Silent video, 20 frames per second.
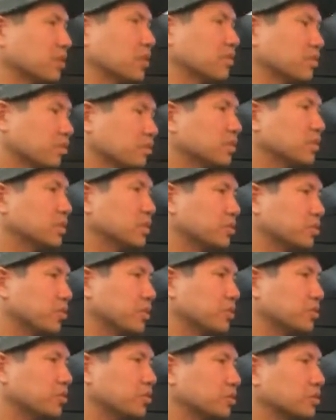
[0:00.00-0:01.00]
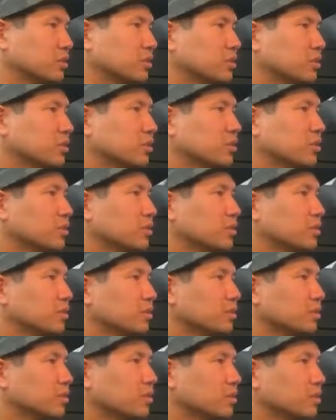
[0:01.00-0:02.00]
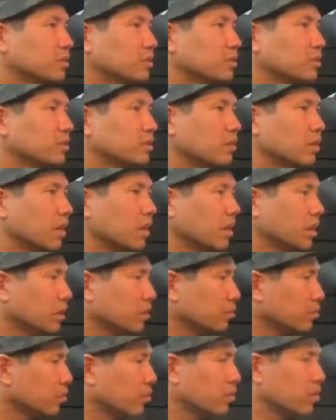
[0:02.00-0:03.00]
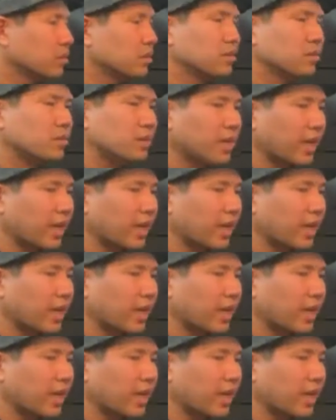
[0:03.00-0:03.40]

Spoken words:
and once again, jigs. How can we find those? Your jigs.